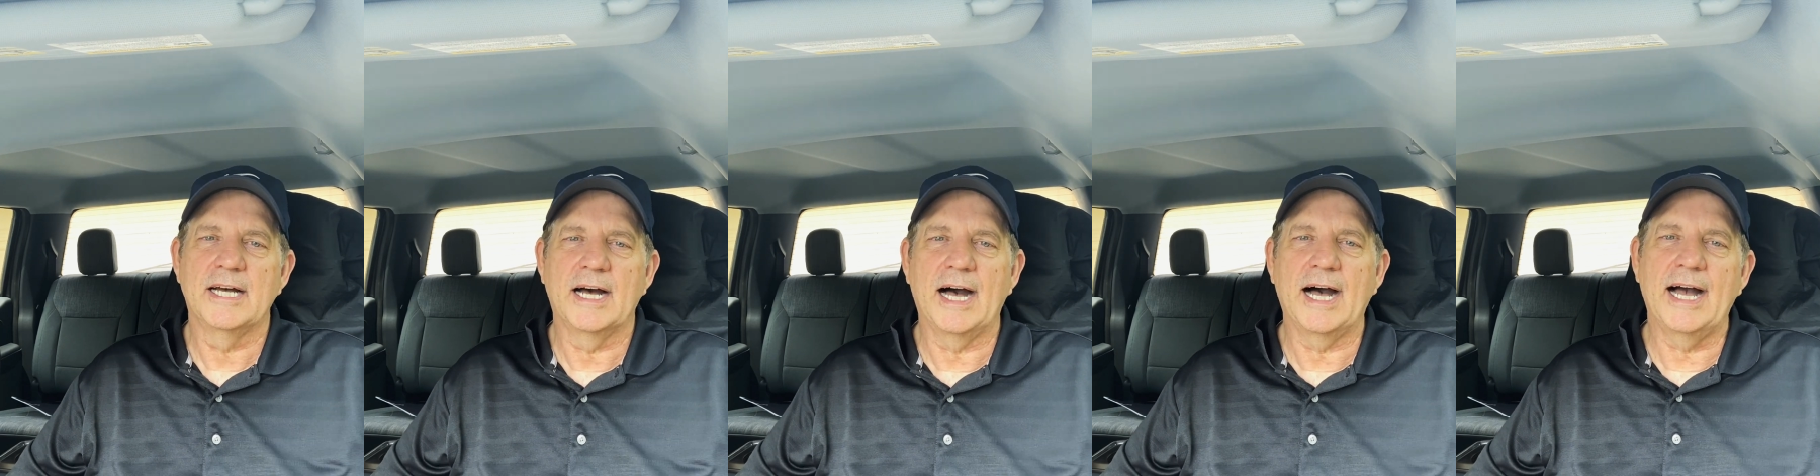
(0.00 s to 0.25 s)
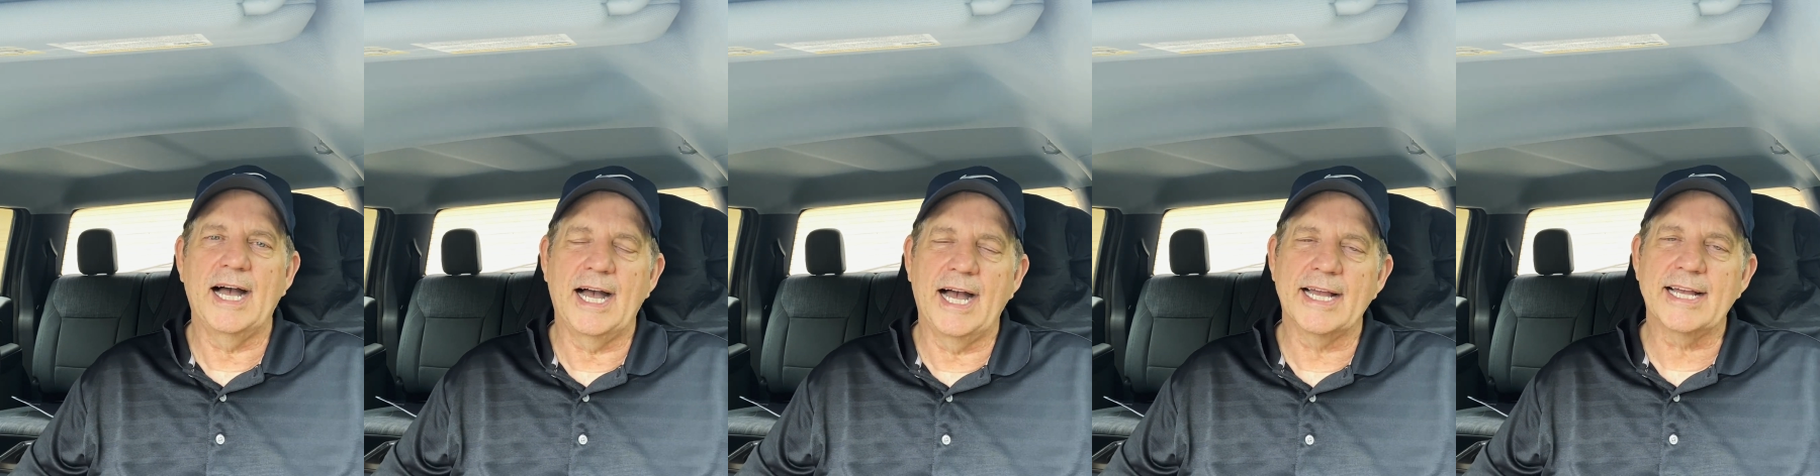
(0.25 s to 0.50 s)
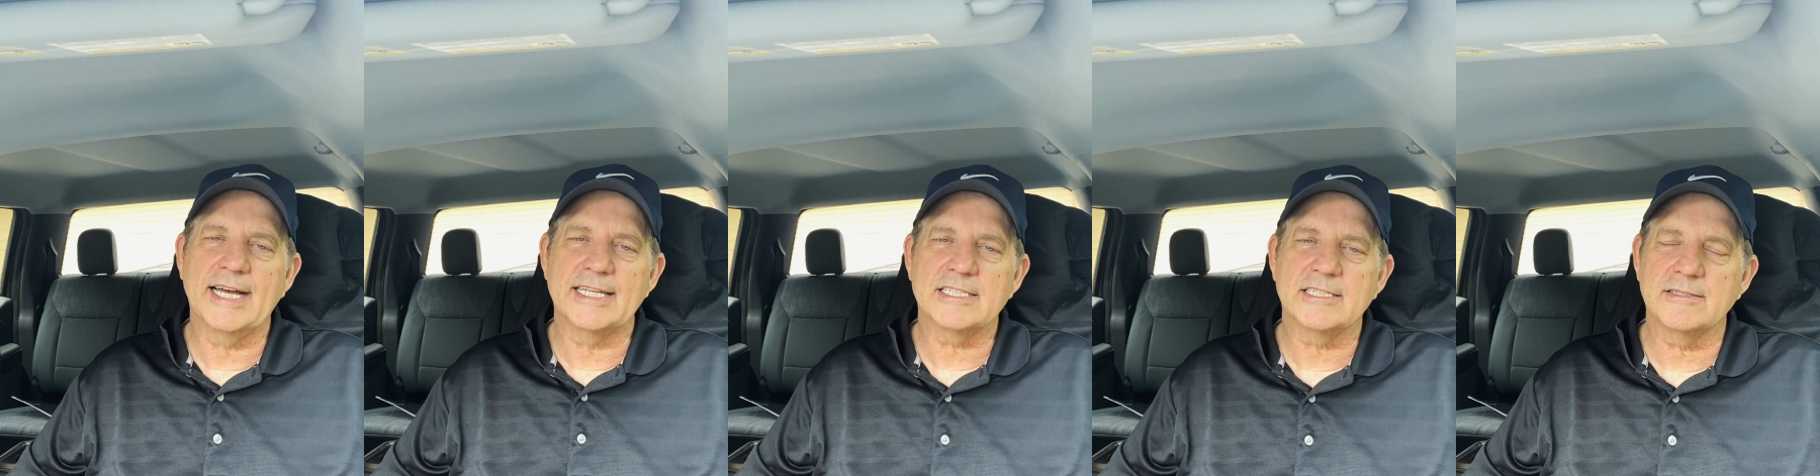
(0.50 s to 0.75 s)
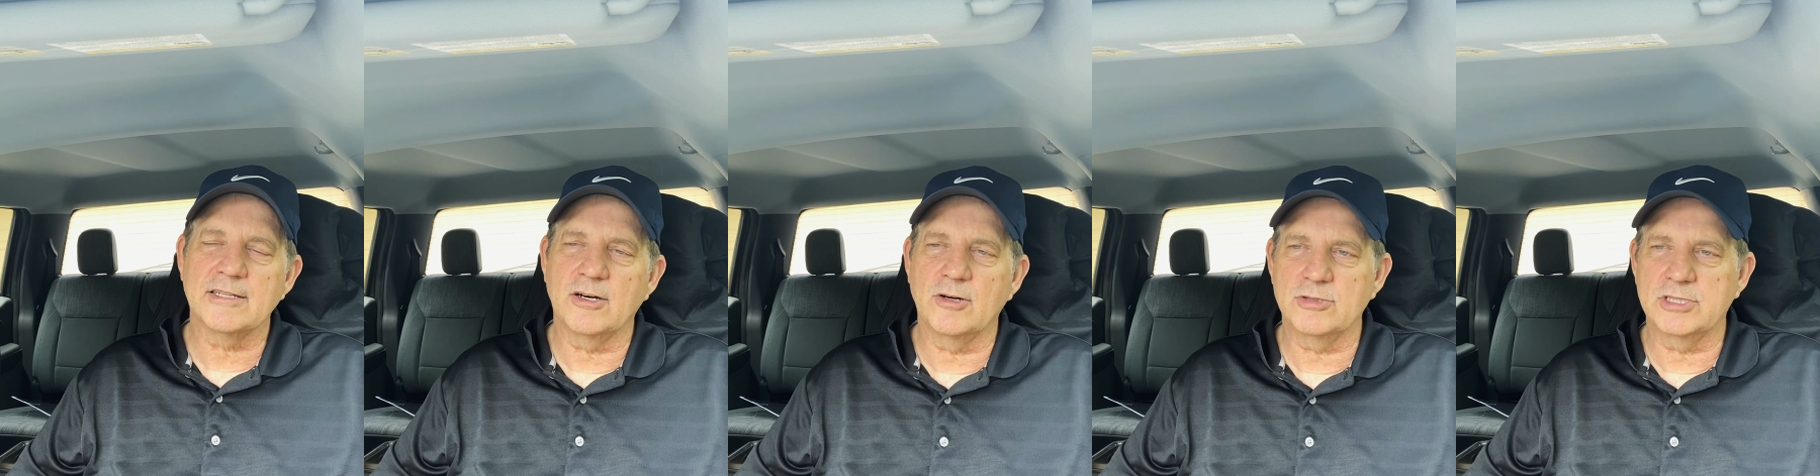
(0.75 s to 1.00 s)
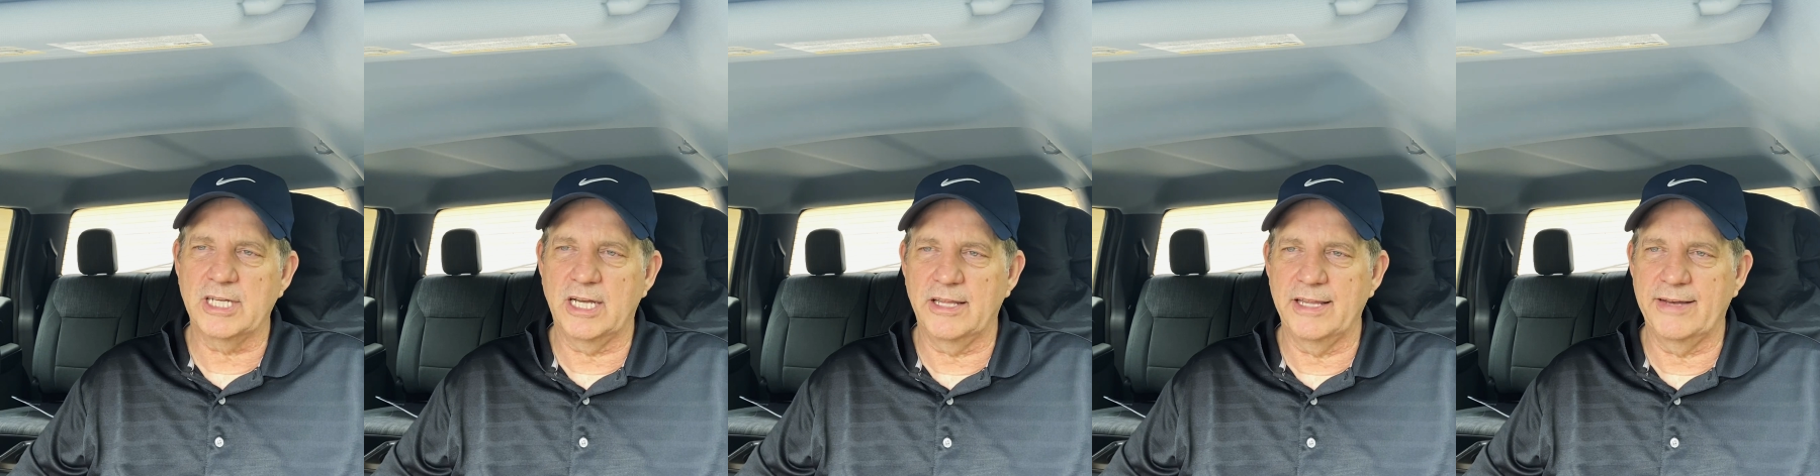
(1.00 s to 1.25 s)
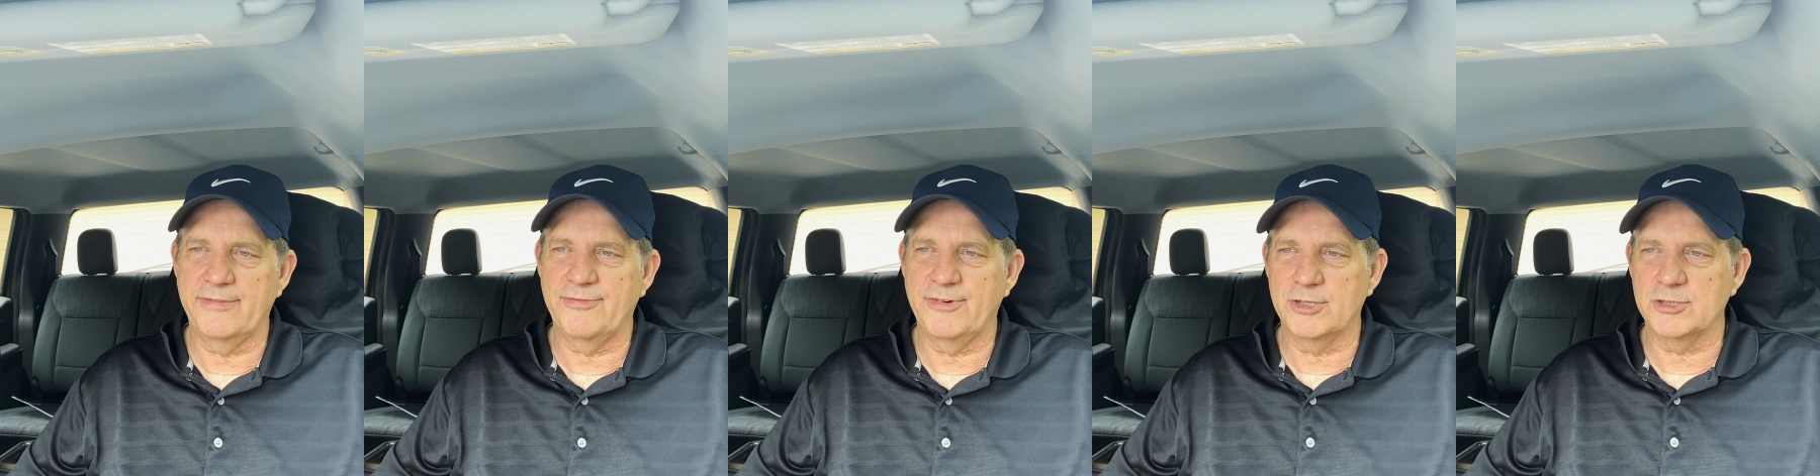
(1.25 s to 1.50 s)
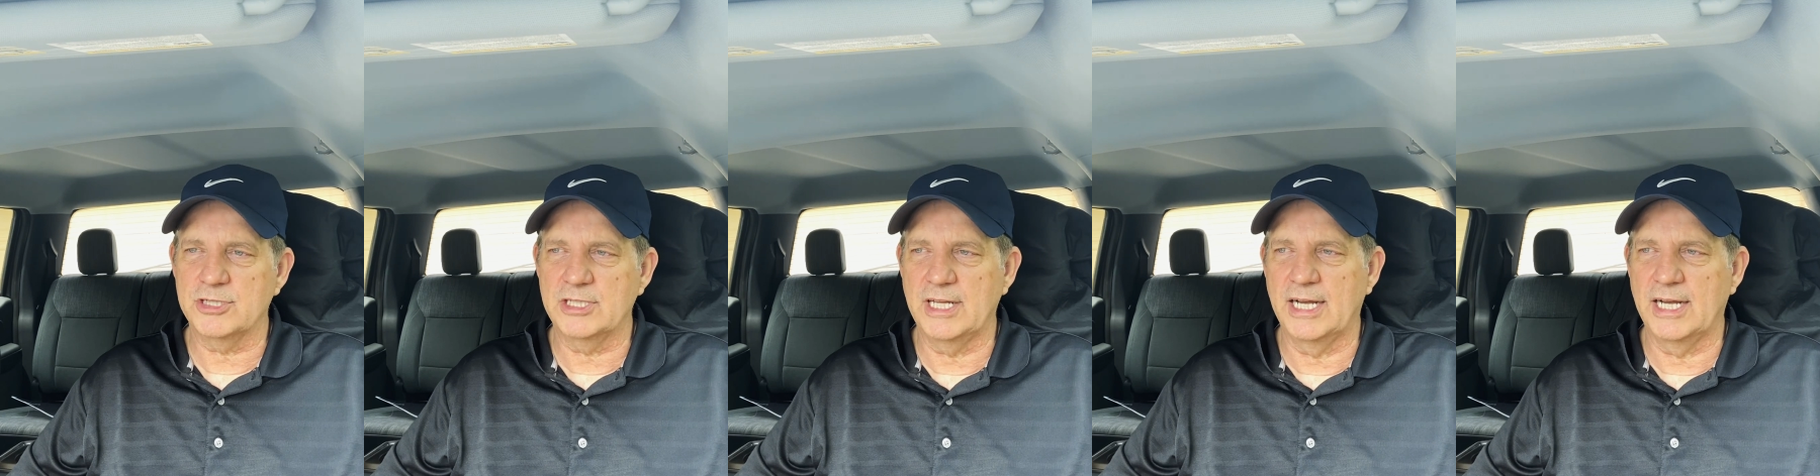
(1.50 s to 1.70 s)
I got to the hotel that first